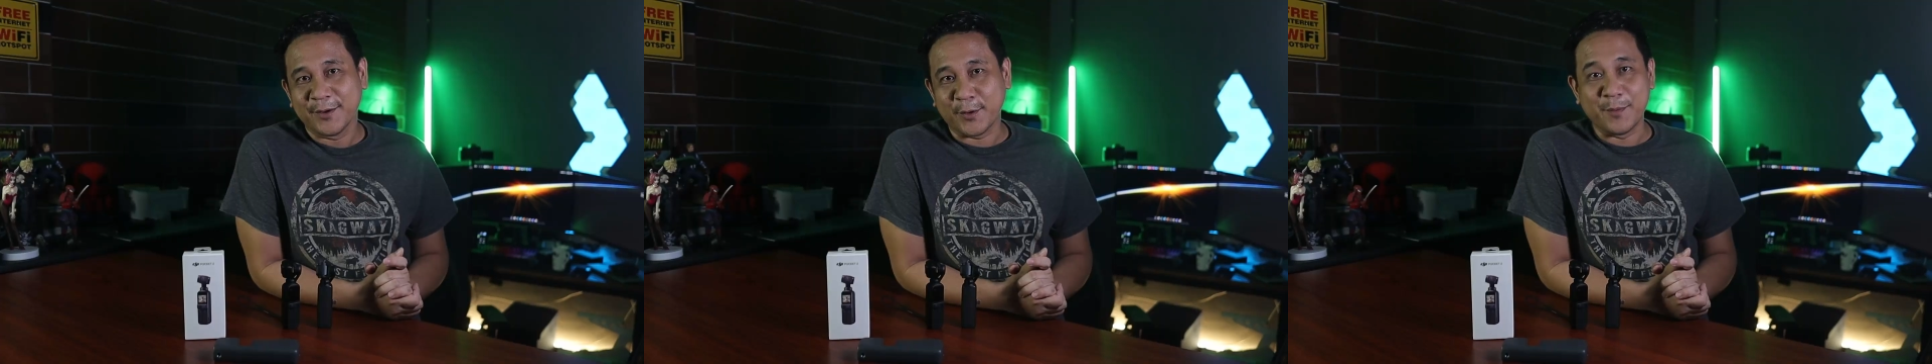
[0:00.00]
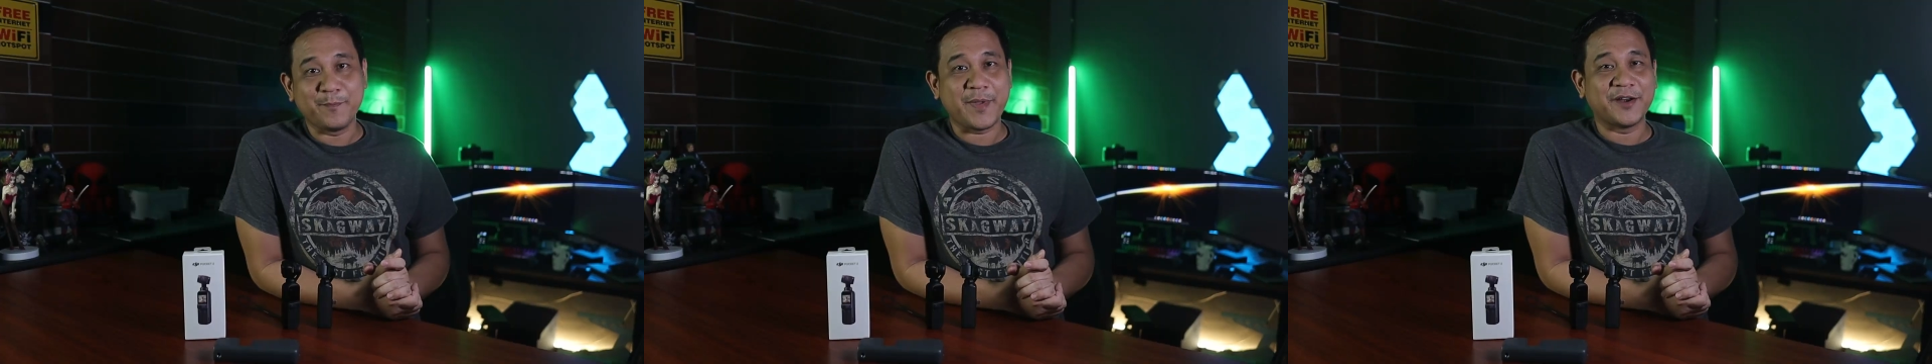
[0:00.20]

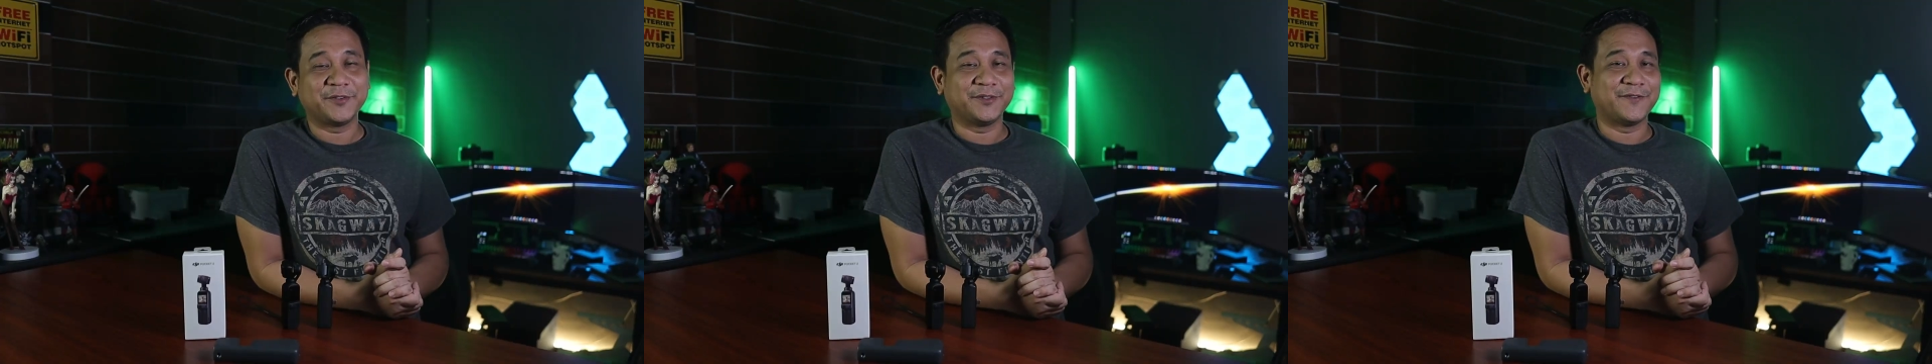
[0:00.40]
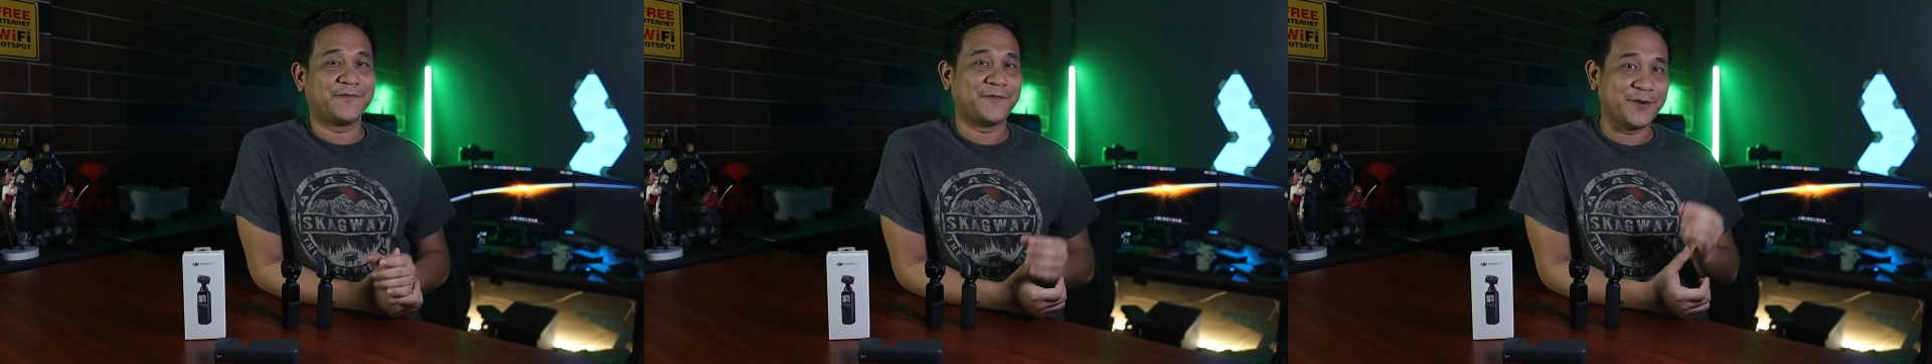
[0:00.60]
compared to
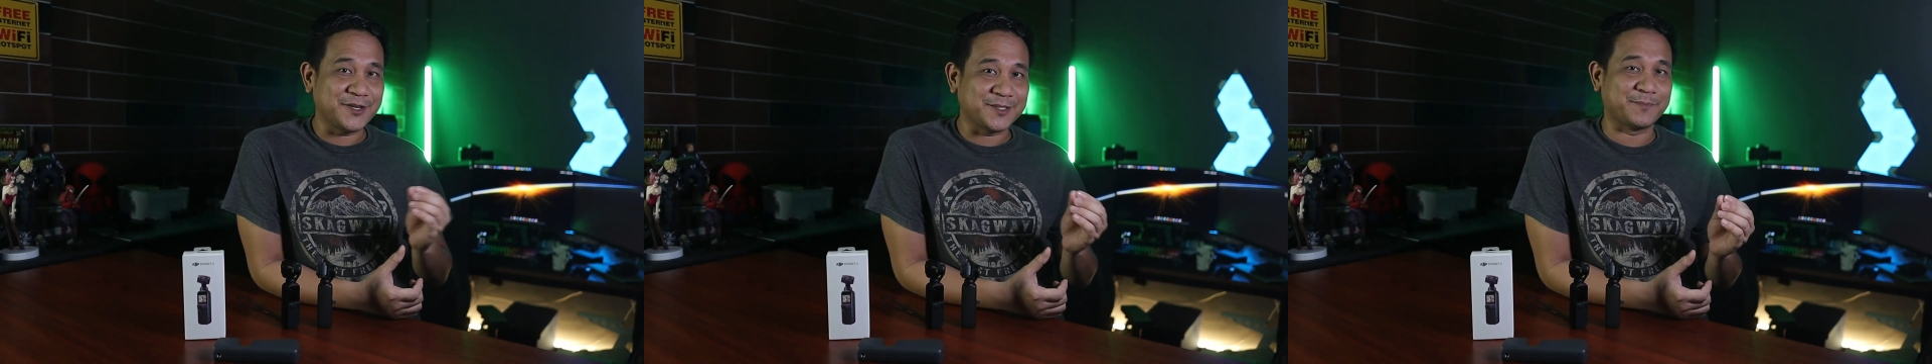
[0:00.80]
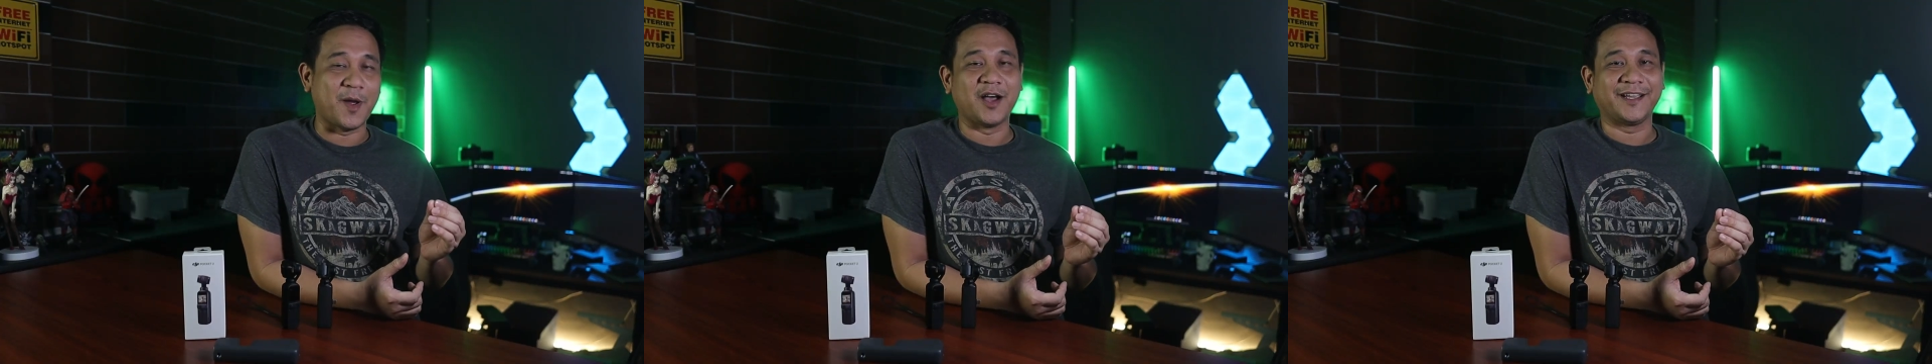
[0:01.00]
the
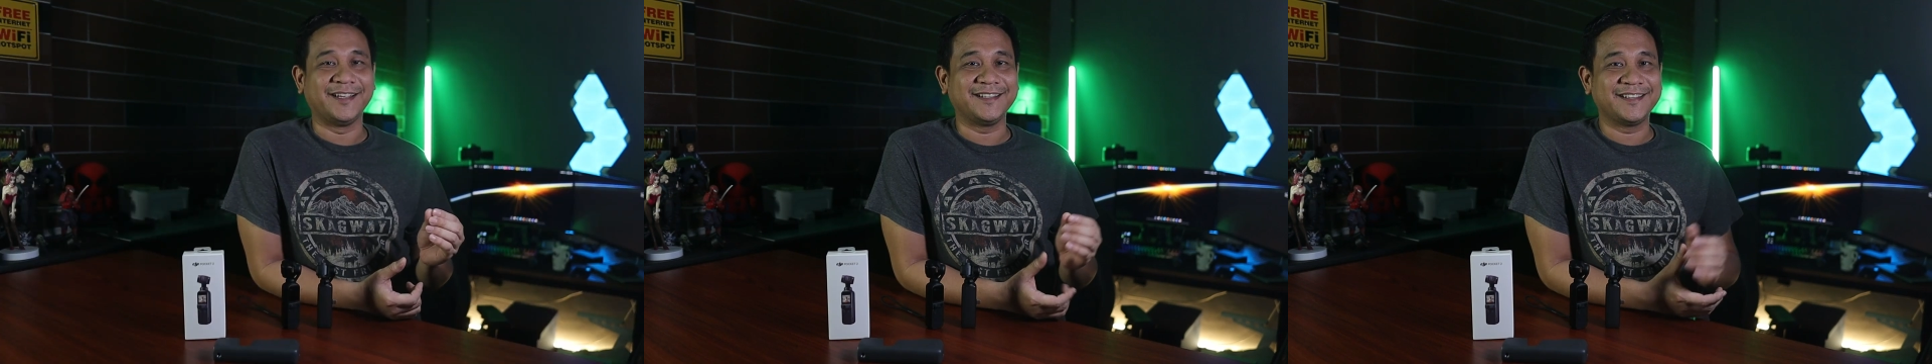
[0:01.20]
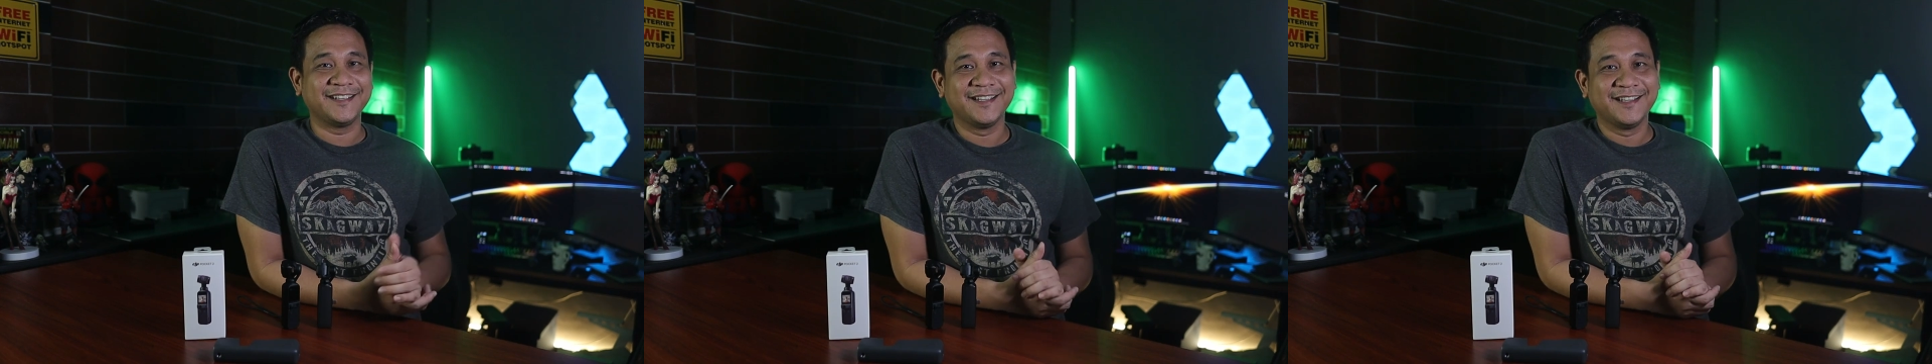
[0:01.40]
first
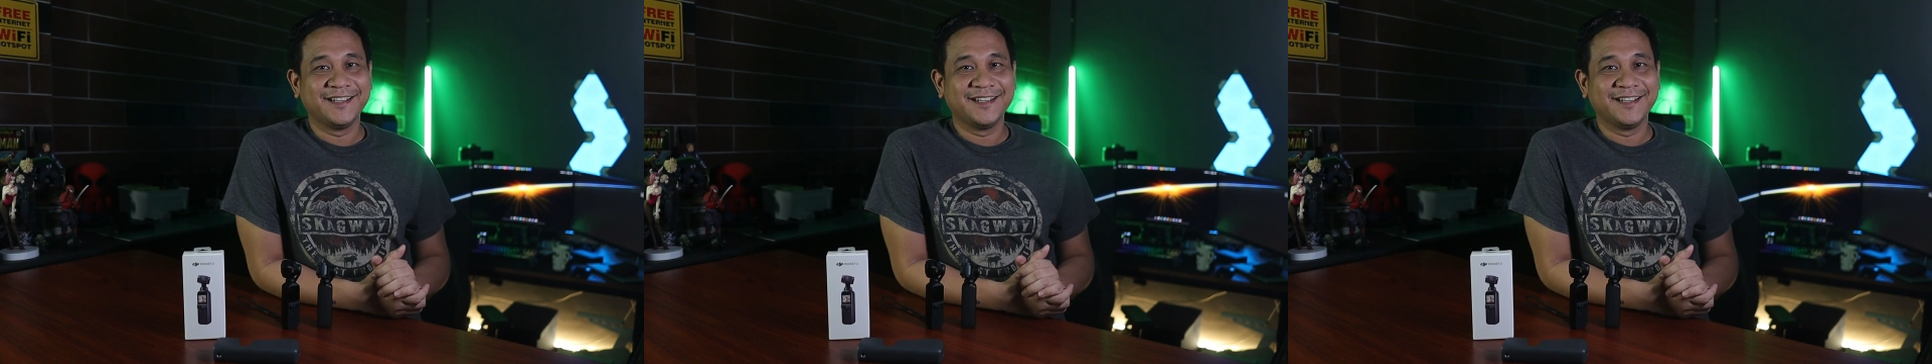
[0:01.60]
Pocket,